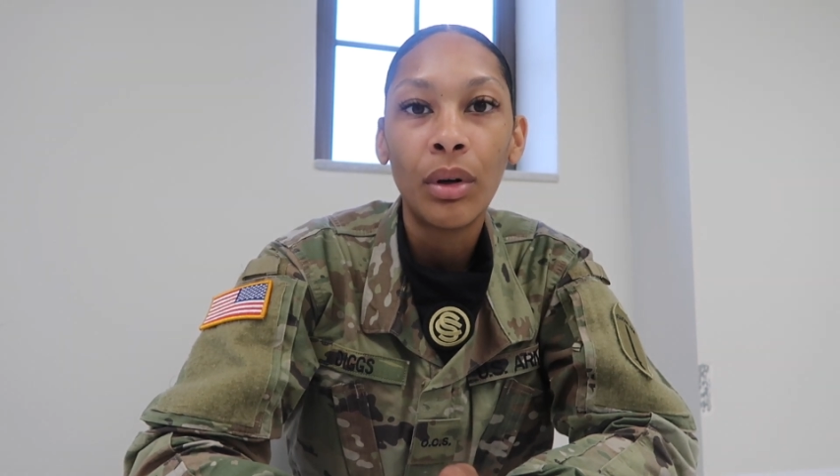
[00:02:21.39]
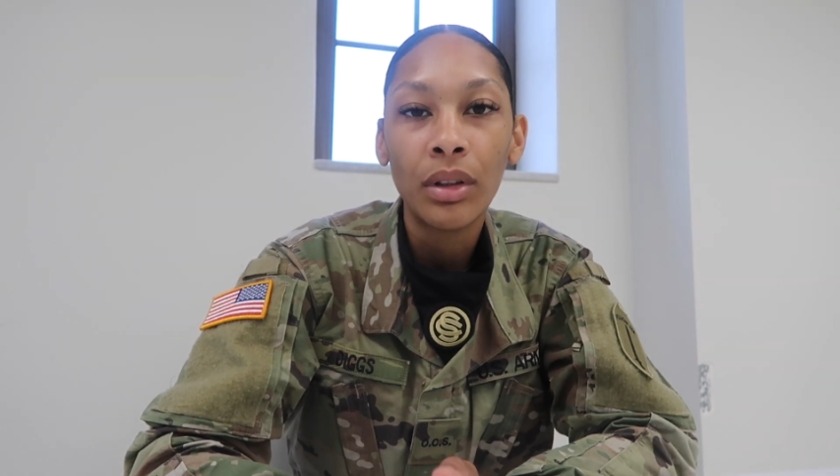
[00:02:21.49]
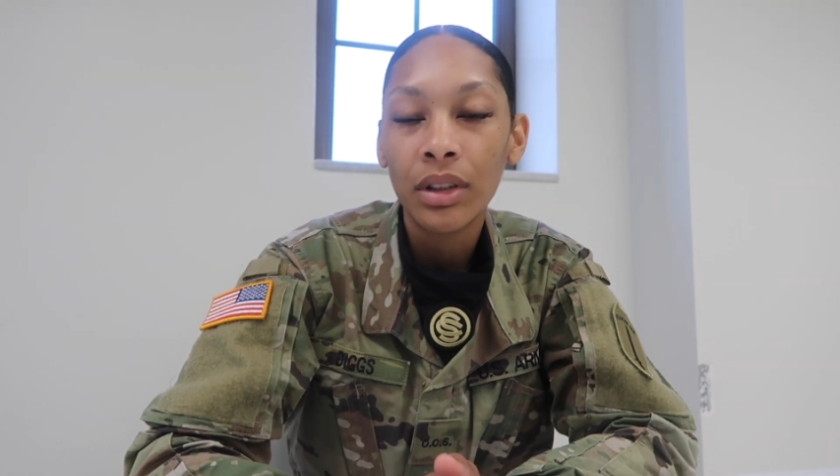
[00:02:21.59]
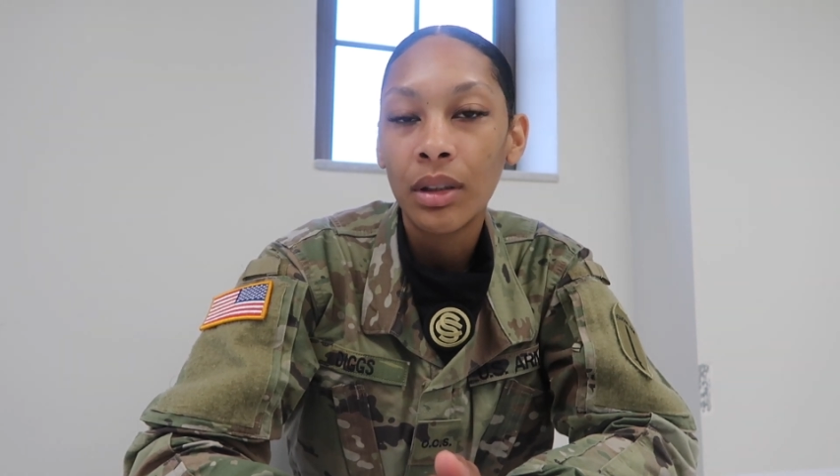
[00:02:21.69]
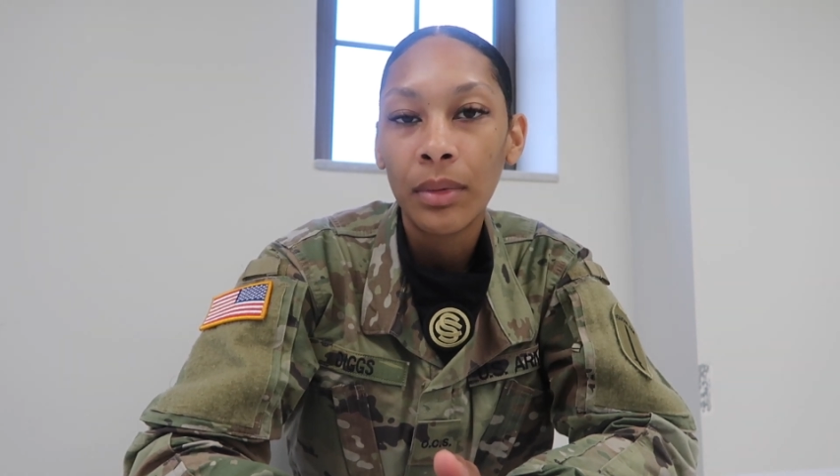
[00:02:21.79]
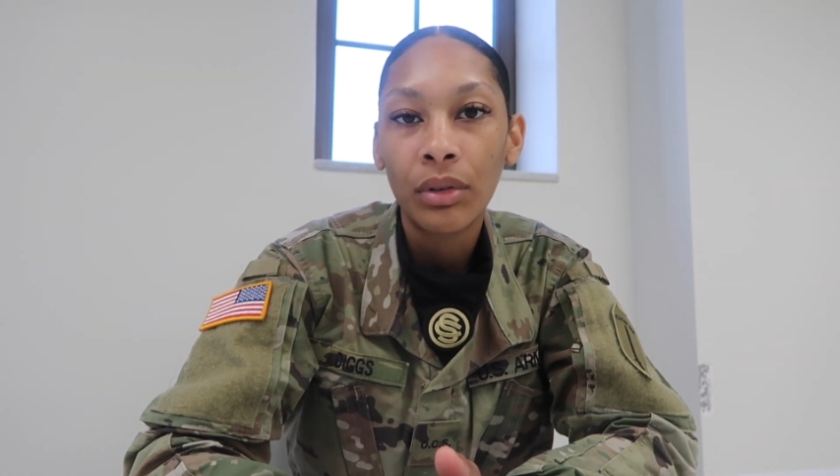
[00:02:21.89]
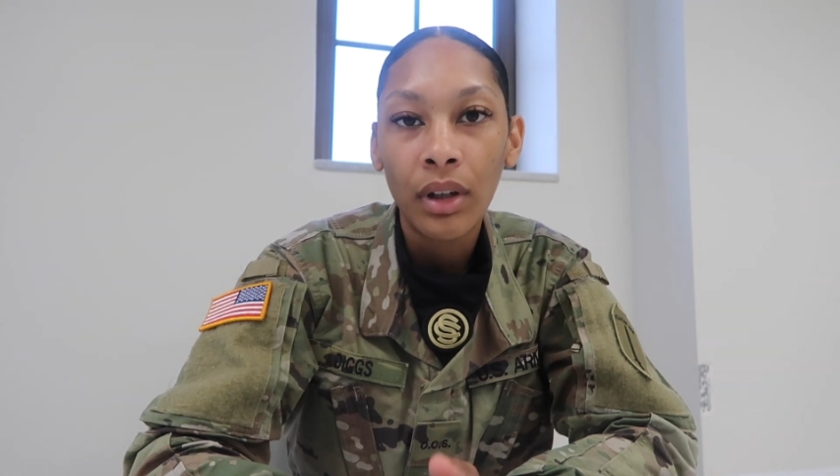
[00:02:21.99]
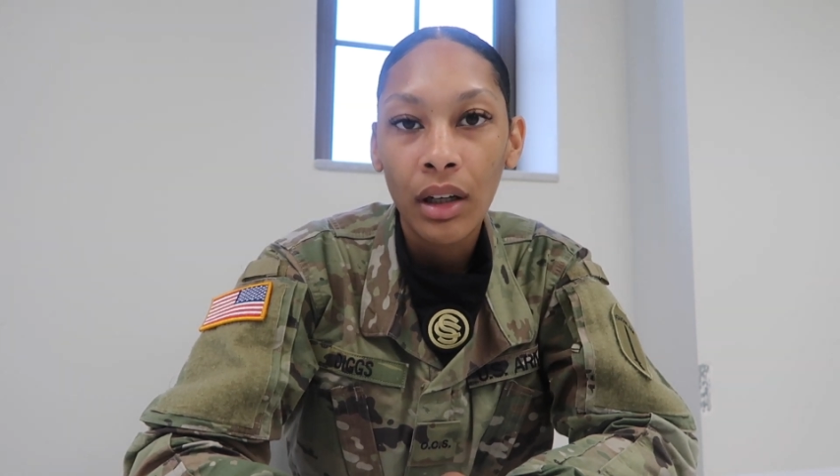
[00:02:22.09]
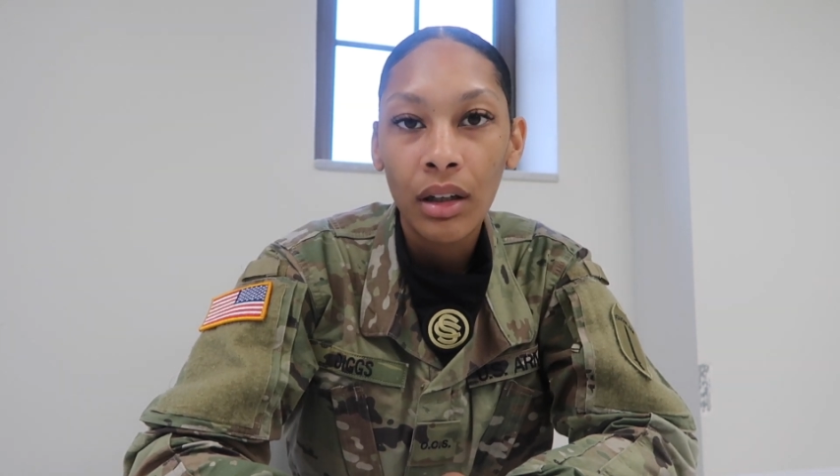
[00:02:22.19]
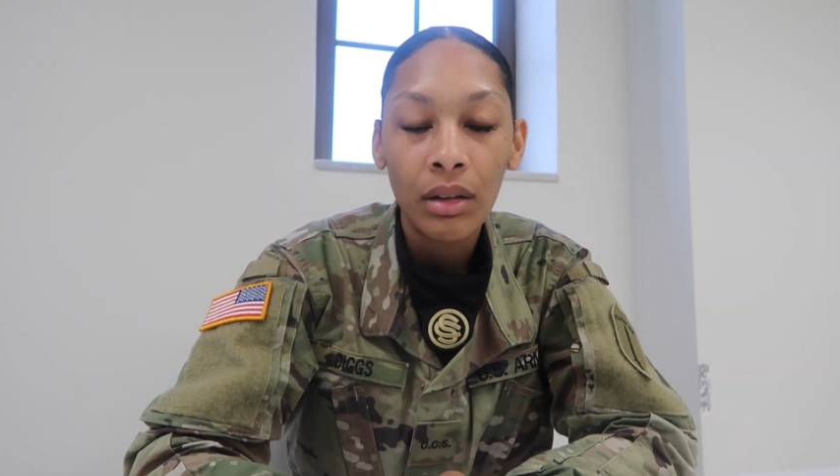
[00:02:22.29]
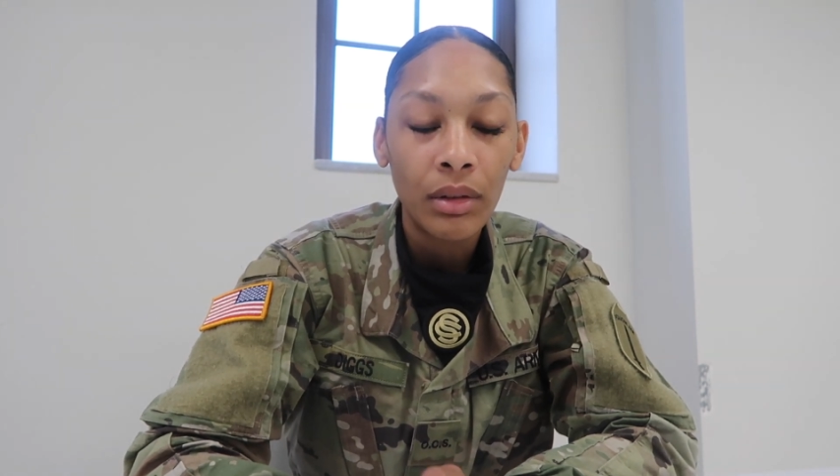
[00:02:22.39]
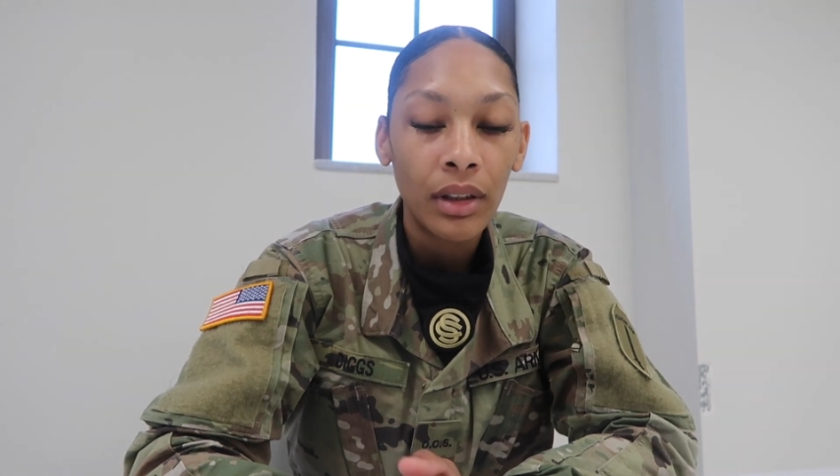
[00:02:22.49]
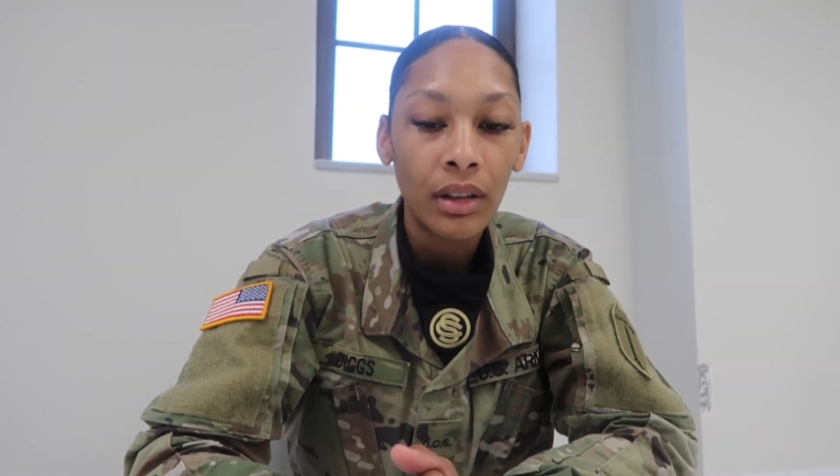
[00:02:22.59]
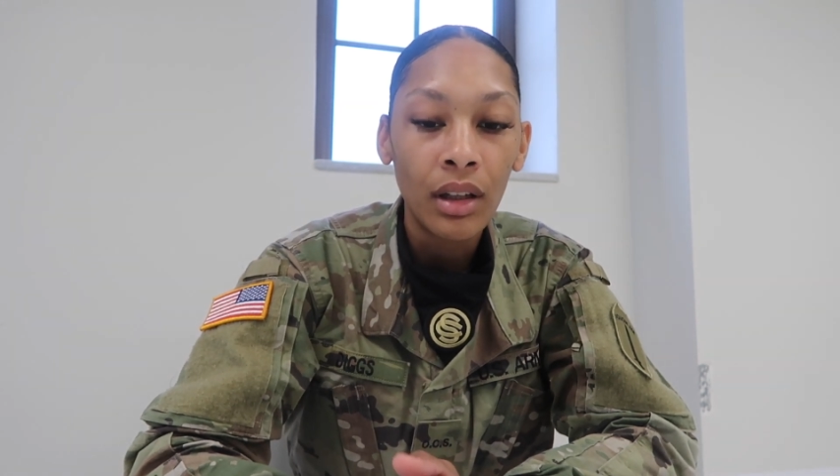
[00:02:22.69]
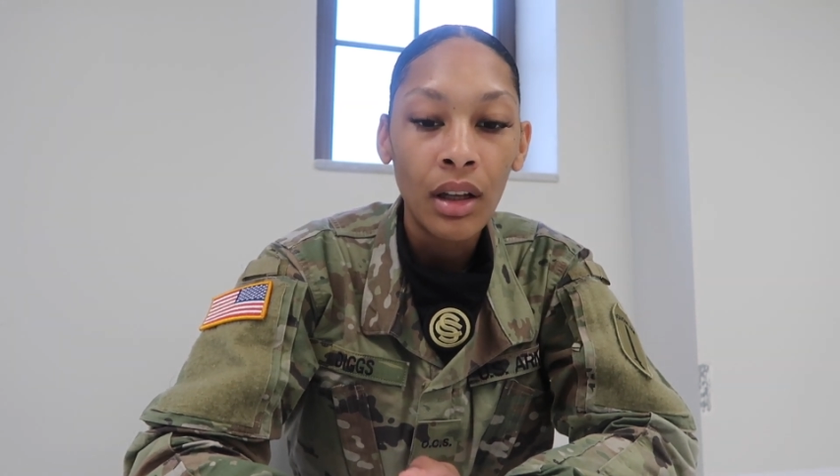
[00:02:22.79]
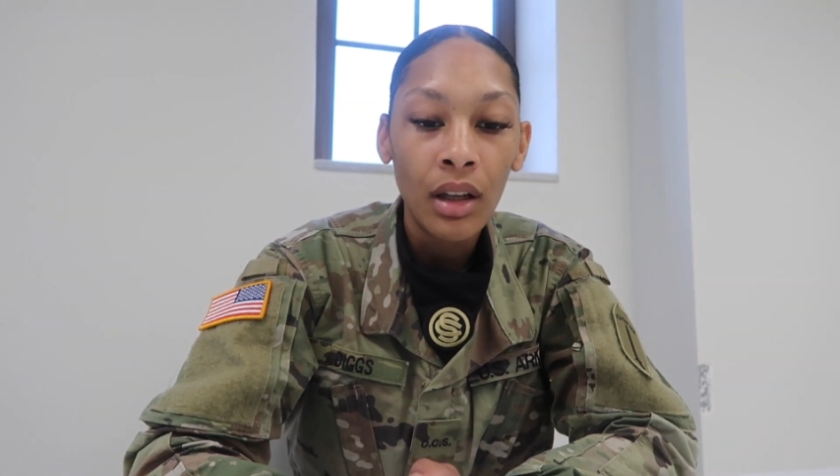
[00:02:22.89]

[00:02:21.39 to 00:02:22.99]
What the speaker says: bossing them around and,